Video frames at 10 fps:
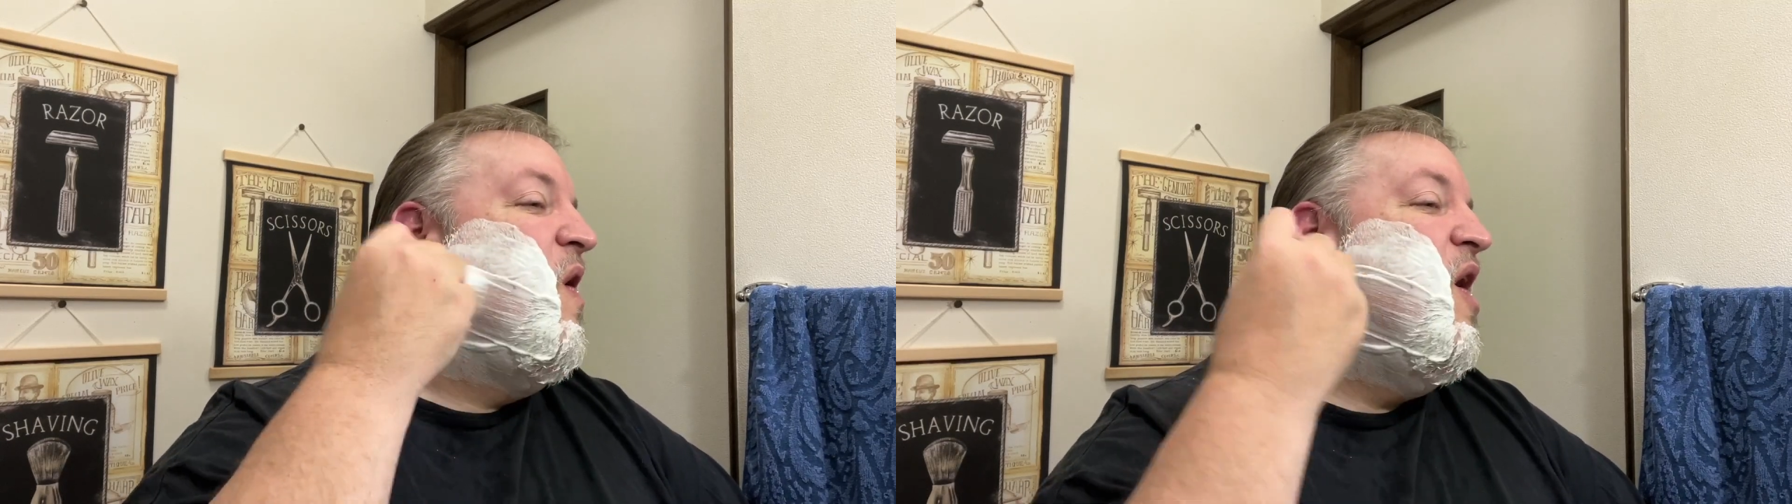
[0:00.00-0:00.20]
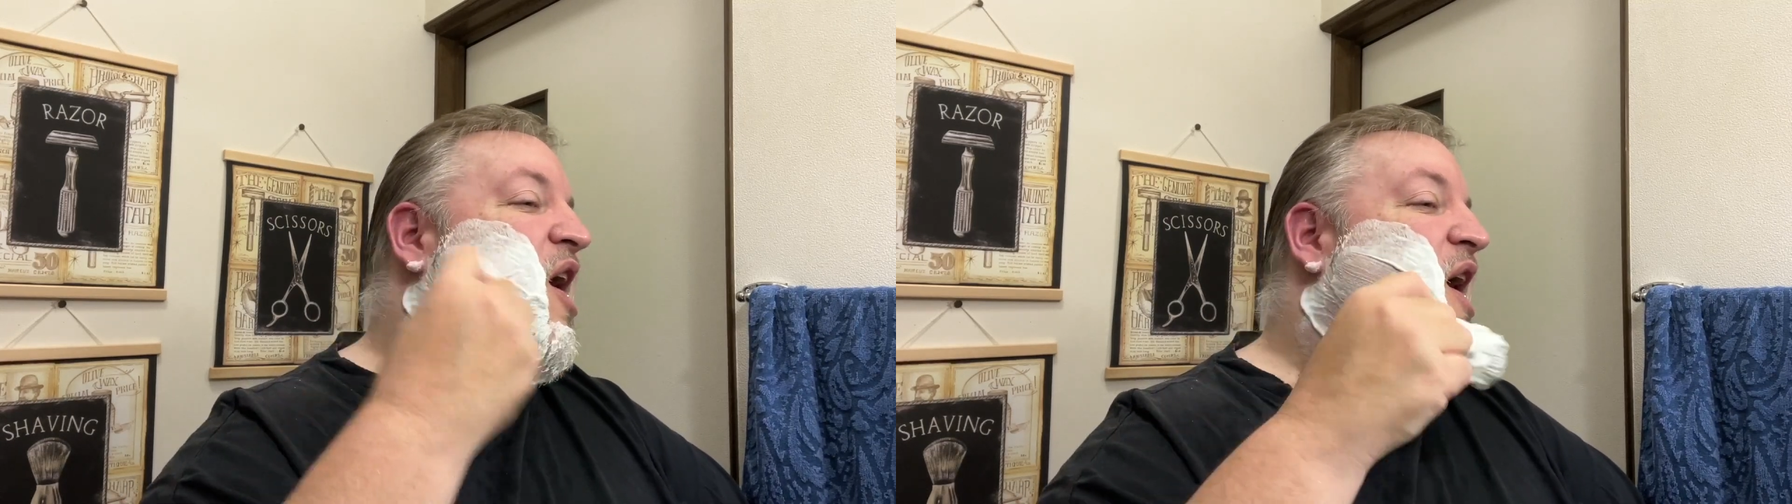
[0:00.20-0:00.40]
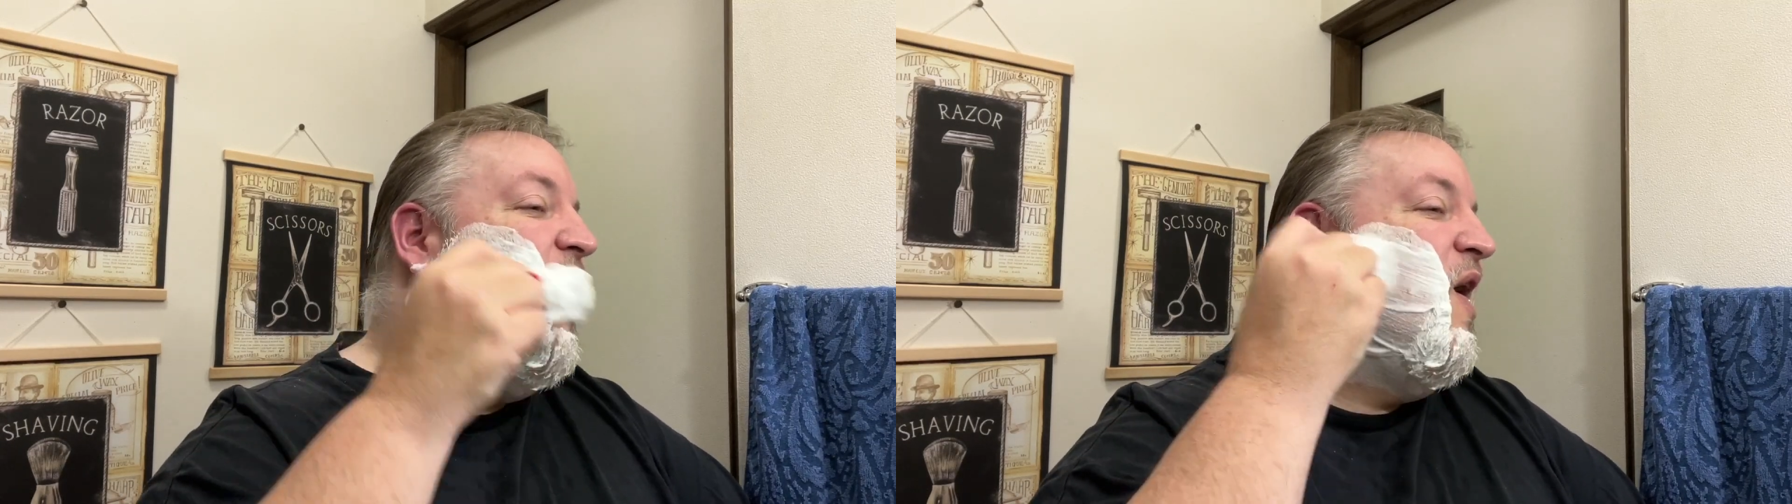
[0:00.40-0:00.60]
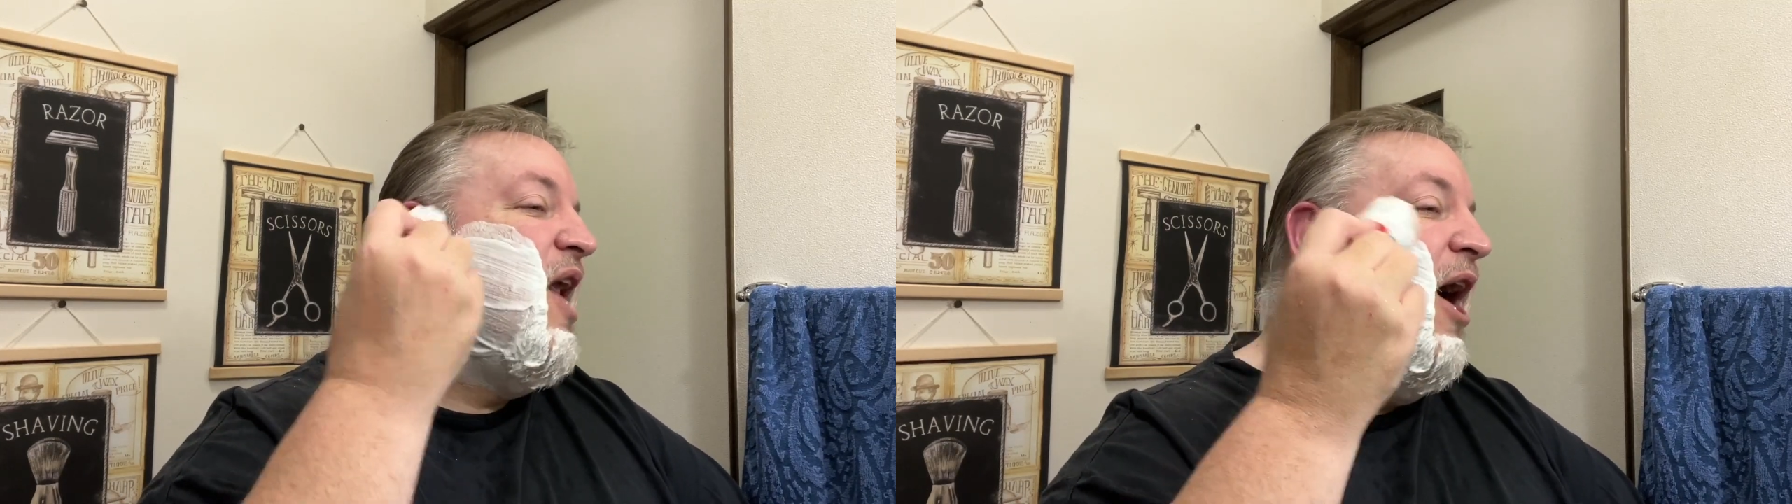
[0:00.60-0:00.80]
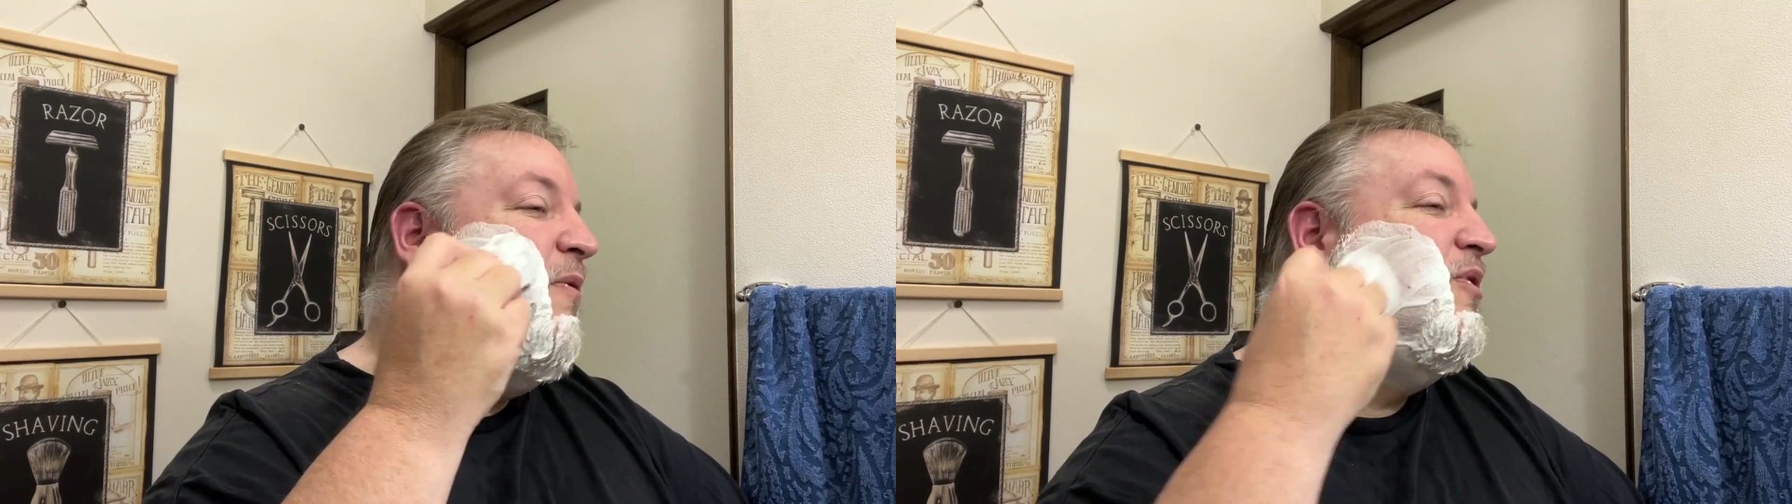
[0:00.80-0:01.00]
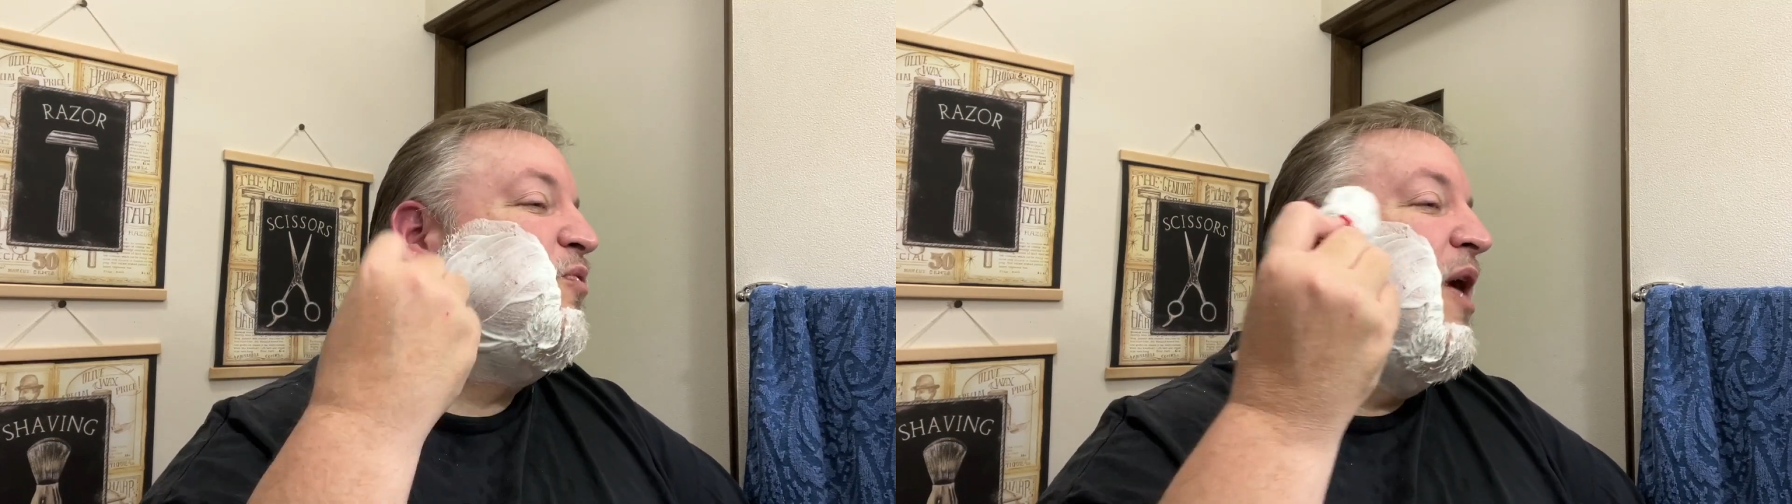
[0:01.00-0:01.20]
And I was